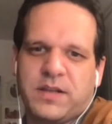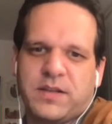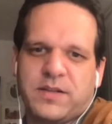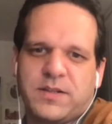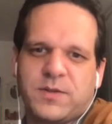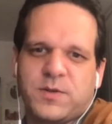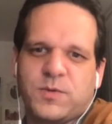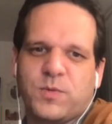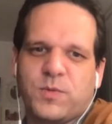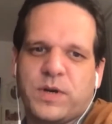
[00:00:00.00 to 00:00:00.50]

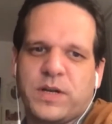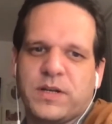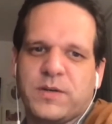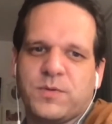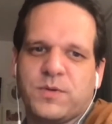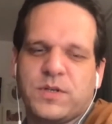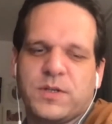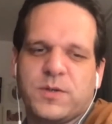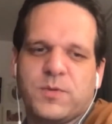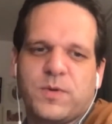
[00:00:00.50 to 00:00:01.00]

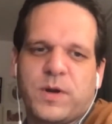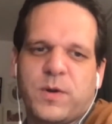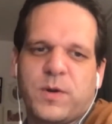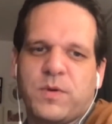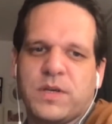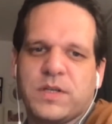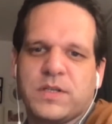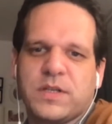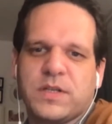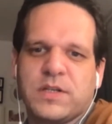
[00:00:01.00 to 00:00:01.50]
Which is why
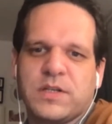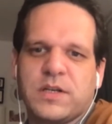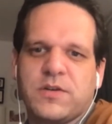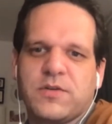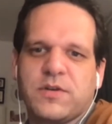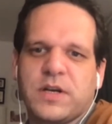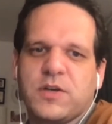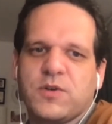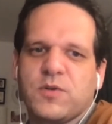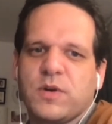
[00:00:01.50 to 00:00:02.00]
we essentially
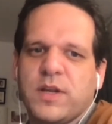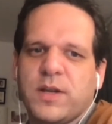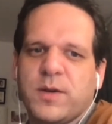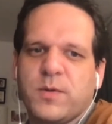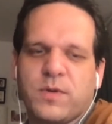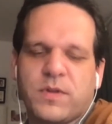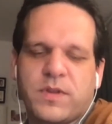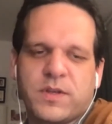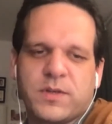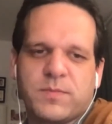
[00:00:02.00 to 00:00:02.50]
try to lead
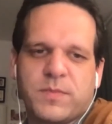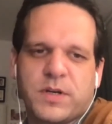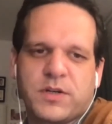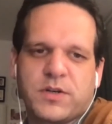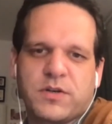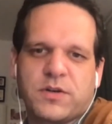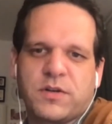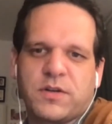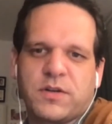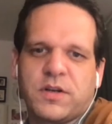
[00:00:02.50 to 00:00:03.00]
with as much
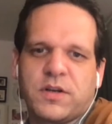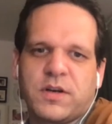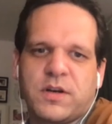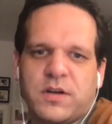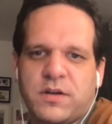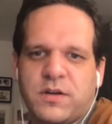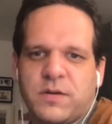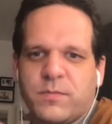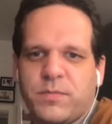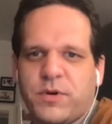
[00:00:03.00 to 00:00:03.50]
content
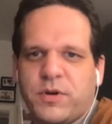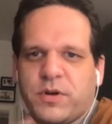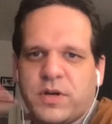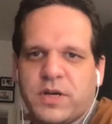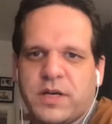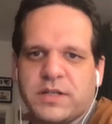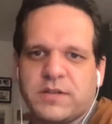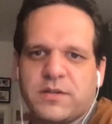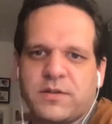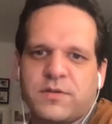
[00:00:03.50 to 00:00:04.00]
on
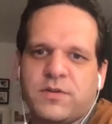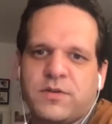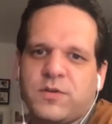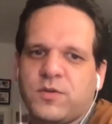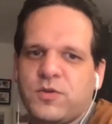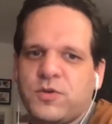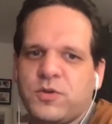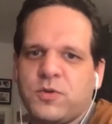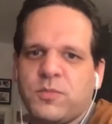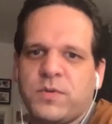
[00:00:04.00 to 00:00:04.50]
podcast, on
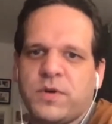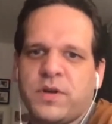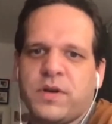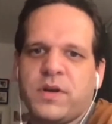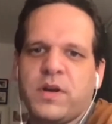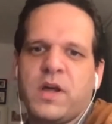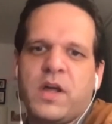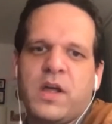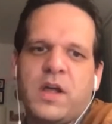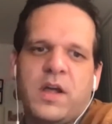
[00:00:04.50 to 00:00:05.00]
YouTube,
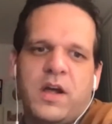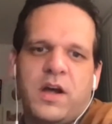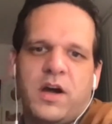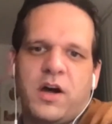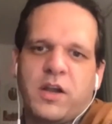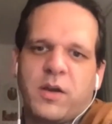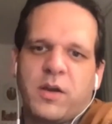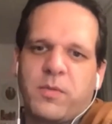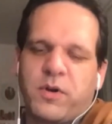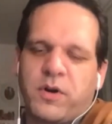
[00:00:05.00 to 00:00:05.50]

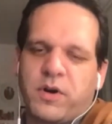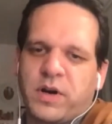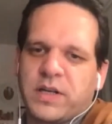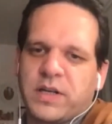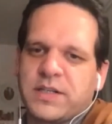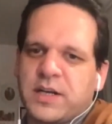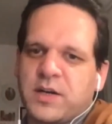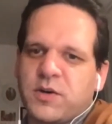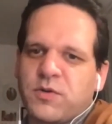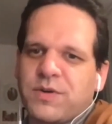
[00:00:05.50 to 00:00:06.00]
on the blog,
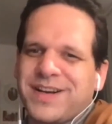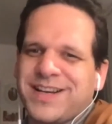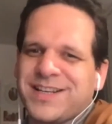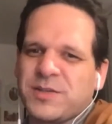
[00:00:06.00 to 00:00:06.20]
etc.